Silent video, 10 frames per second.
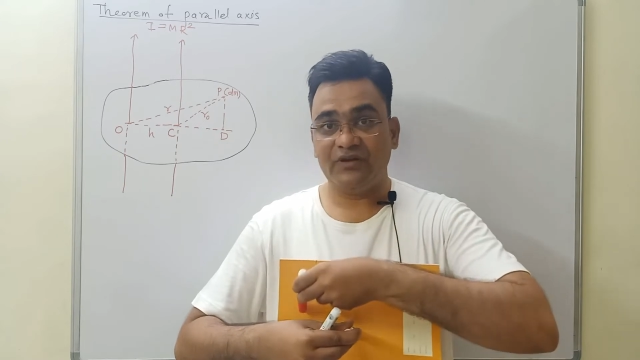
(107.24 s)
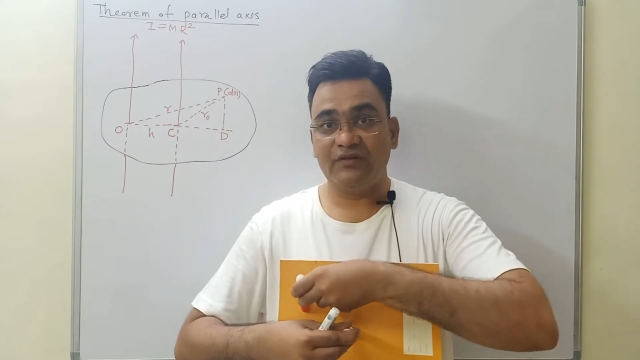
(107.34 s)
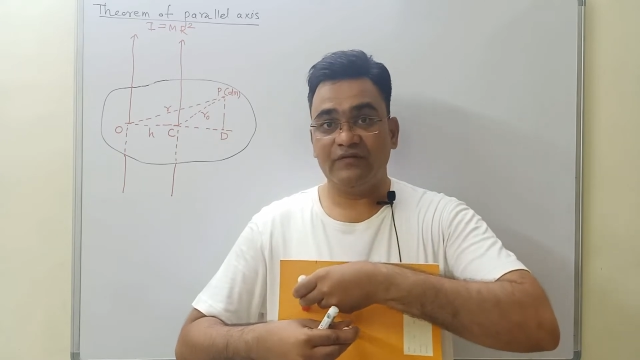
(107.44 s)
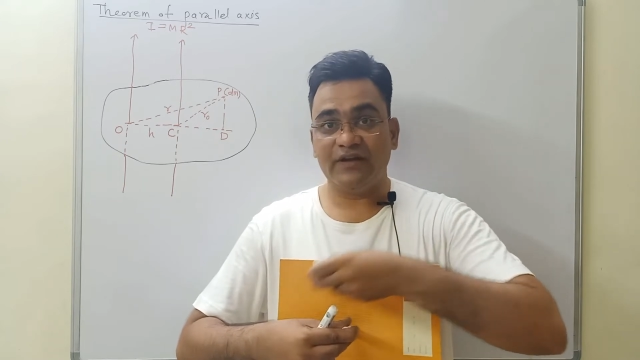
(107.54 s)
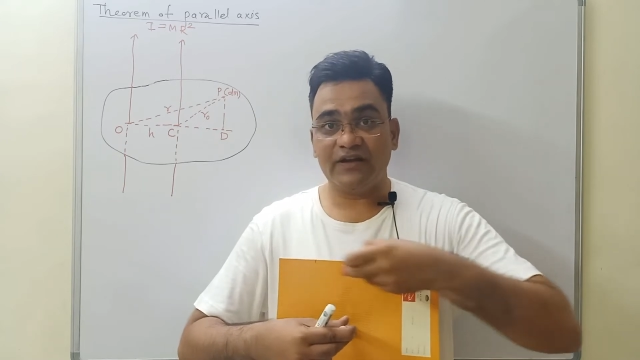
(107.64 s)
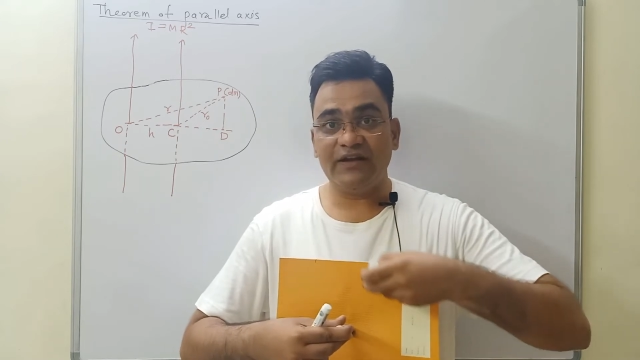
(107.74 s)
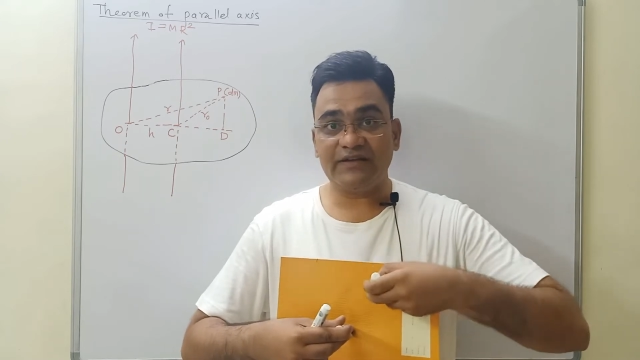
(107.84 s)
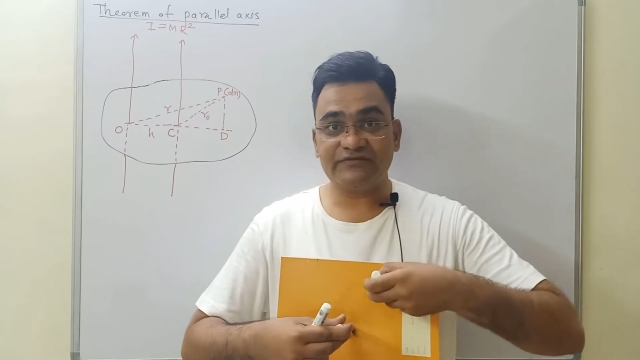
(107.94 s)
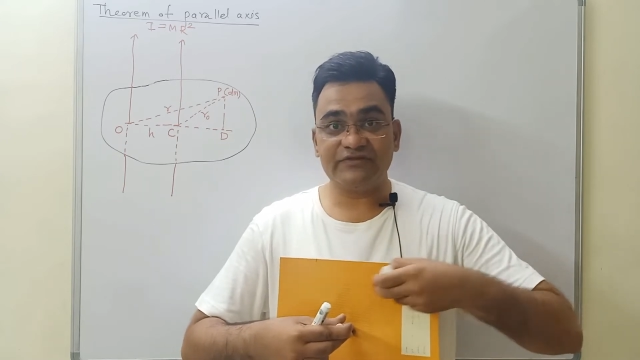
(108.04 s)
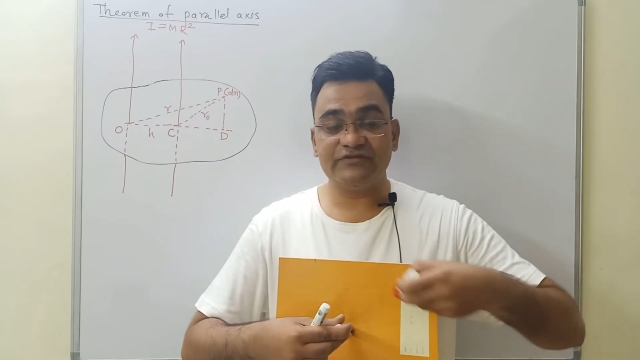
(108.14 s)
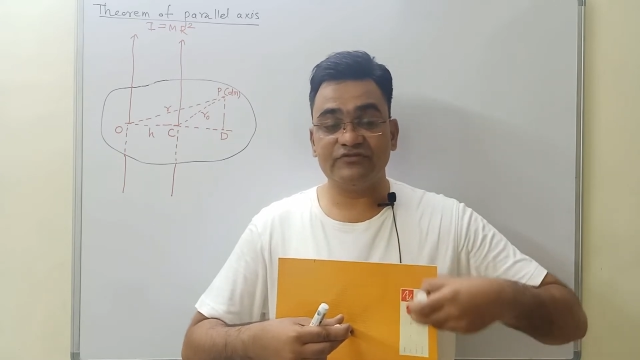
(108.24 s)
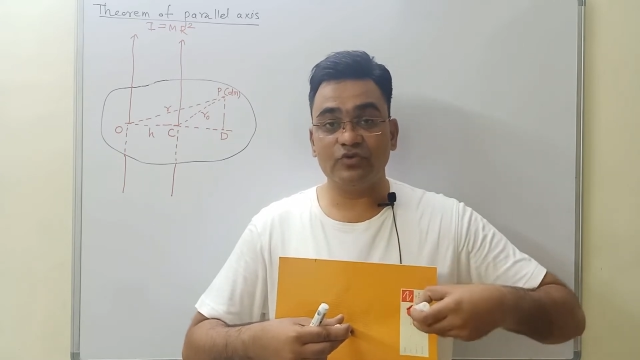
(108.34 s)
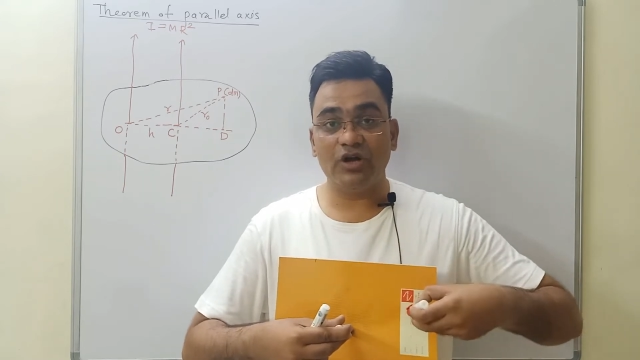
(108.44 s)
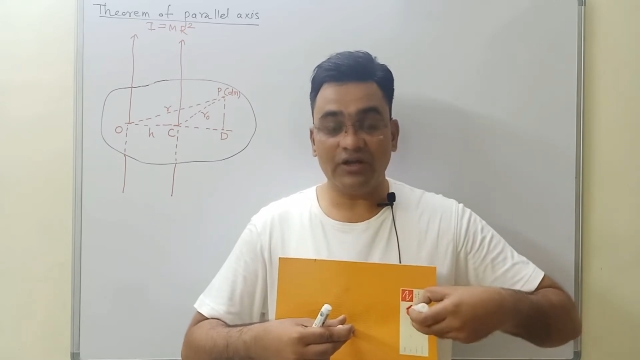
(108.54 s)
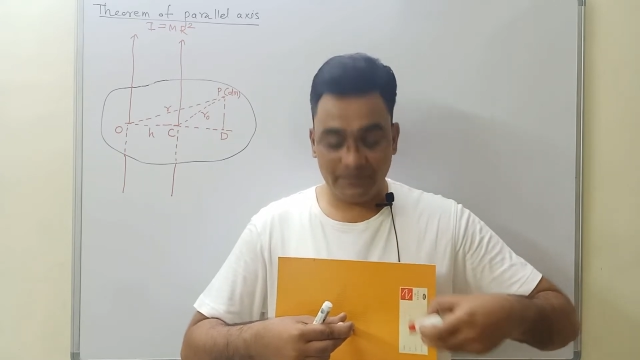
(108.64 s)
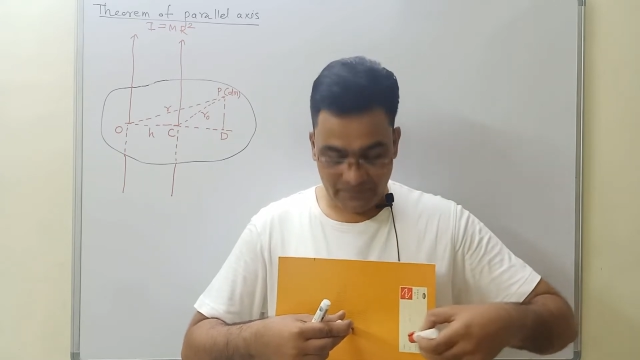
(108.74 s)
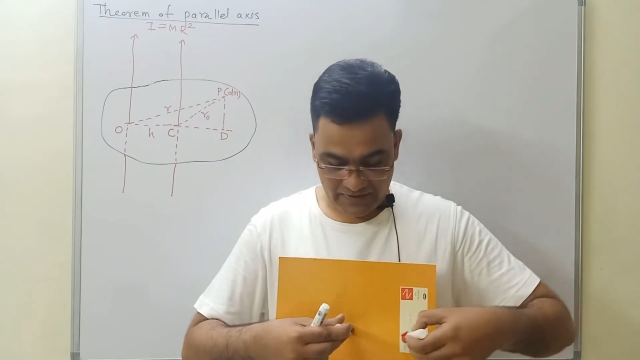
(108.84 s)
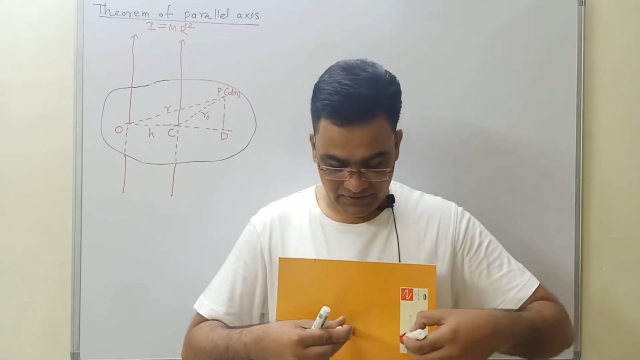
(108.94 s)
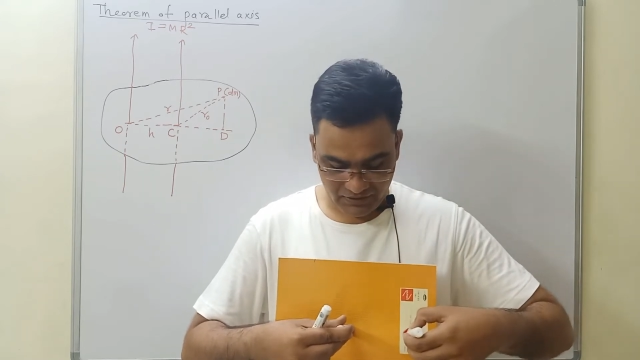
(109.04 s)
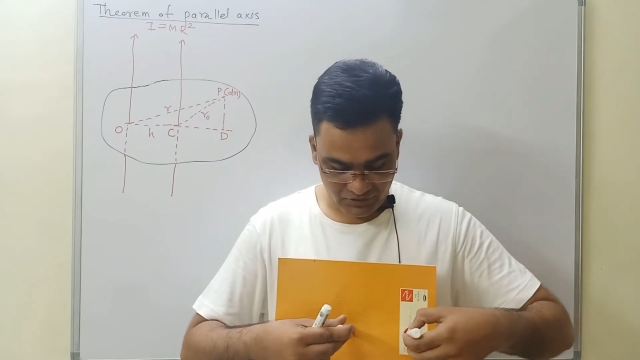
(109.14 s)
Second axis is what?
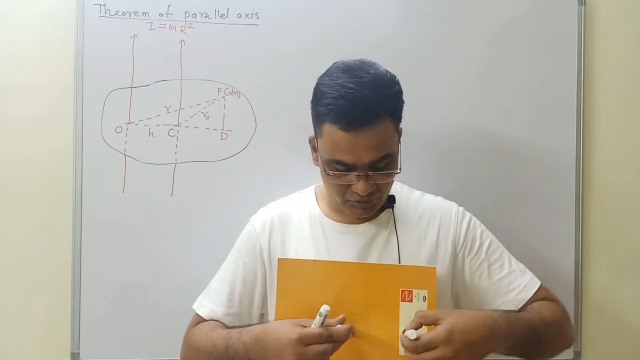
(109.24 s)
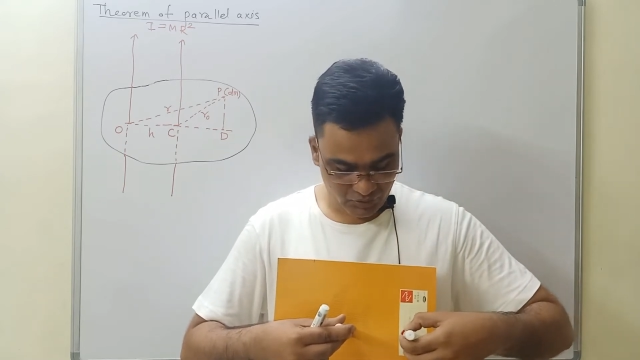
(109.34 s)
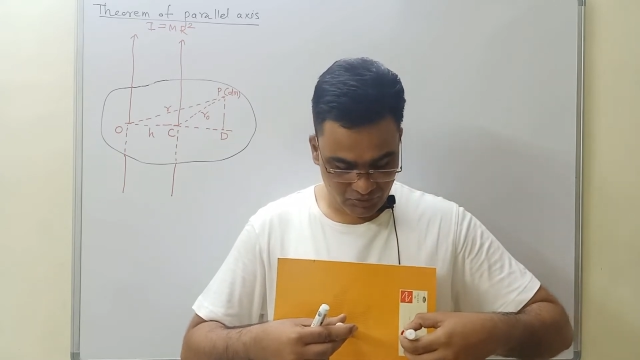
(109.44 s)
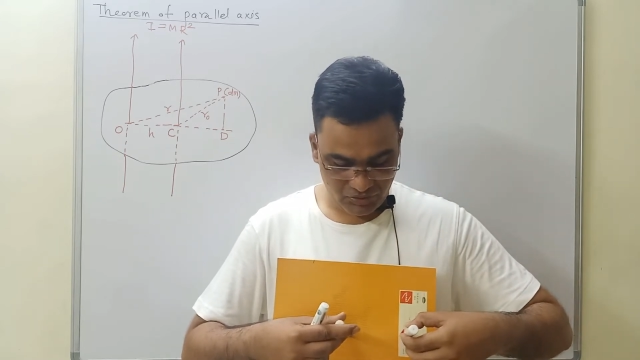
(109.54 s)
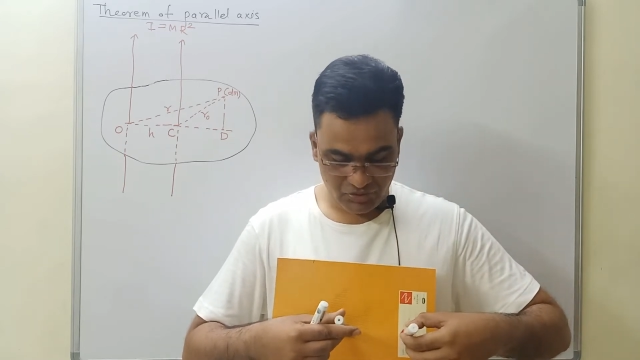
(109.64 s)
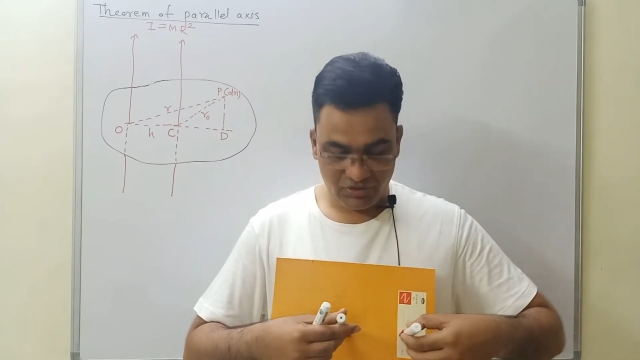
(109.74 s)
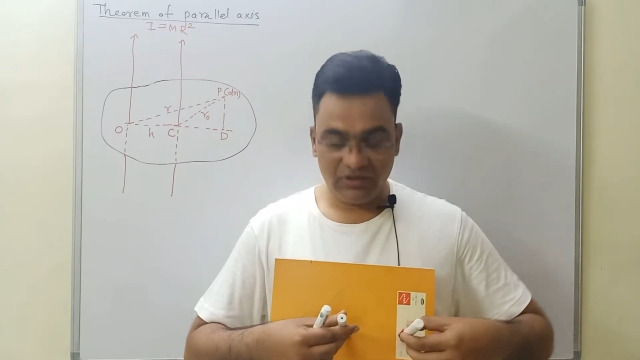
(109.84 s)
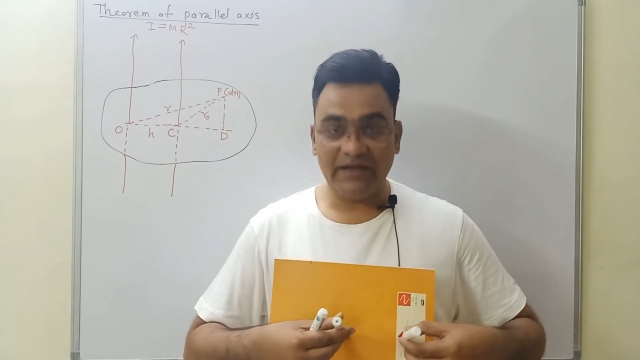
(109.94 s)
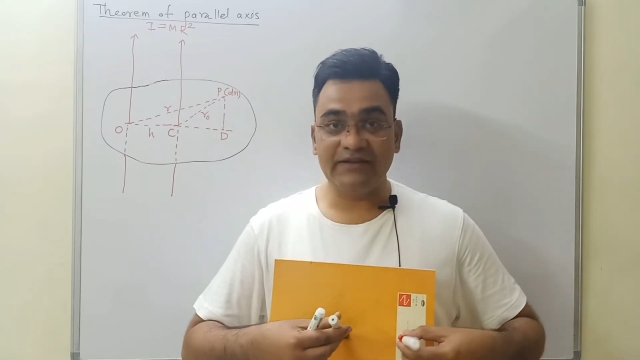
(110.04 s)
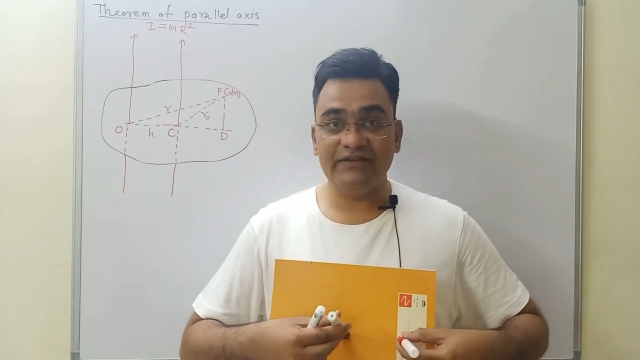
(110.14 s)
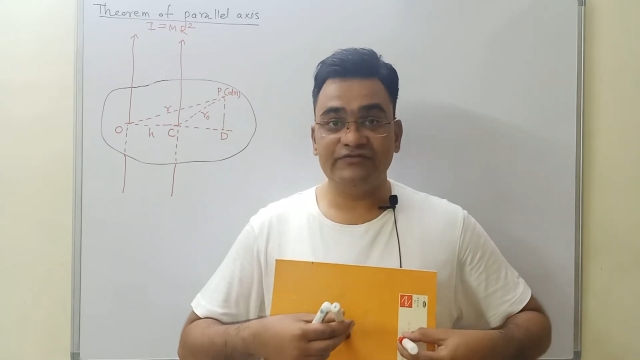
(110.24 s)
Parallel to, like this.